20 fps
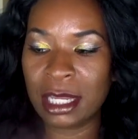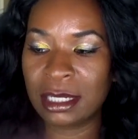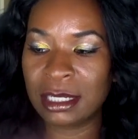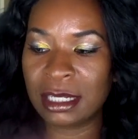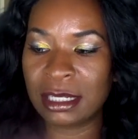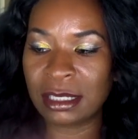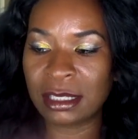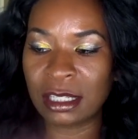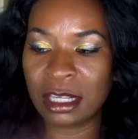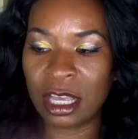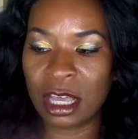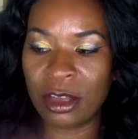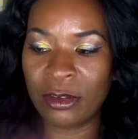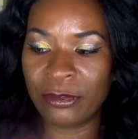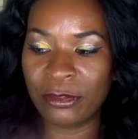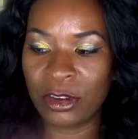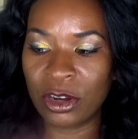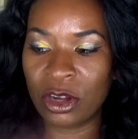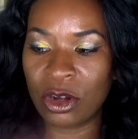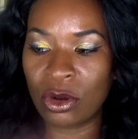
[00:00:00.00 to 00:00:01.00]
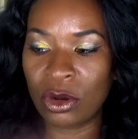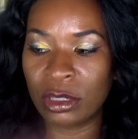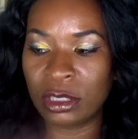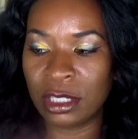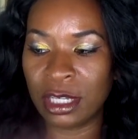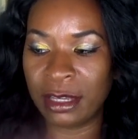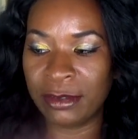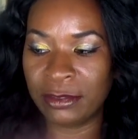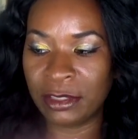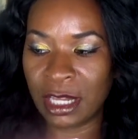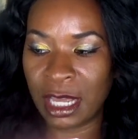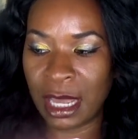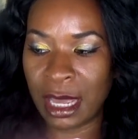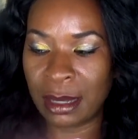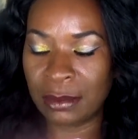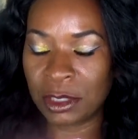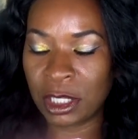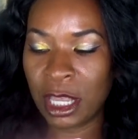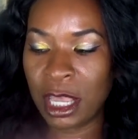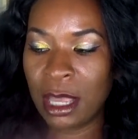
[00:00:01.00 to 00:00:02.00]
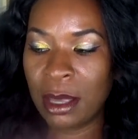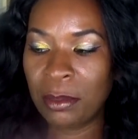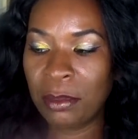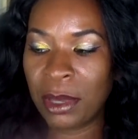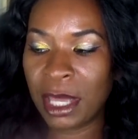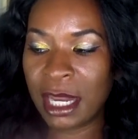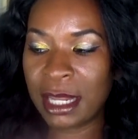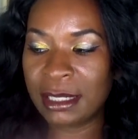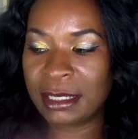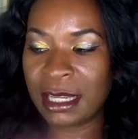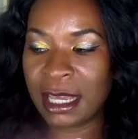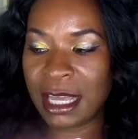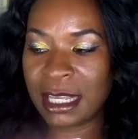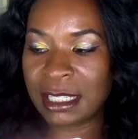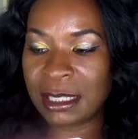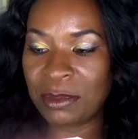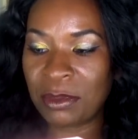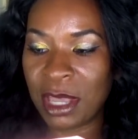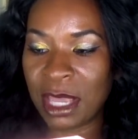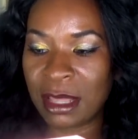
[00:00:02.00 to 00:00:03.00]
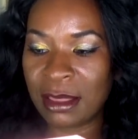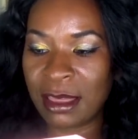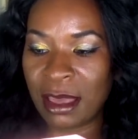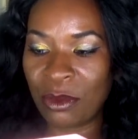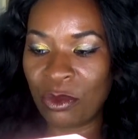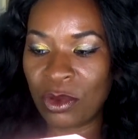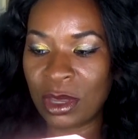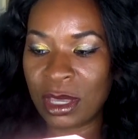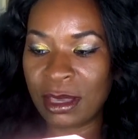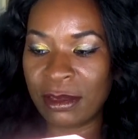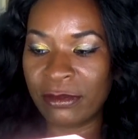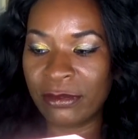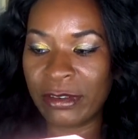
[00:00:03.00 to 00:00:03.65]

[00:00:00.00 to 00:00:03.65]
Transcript: discomfort, or tough times. But it does mean that we can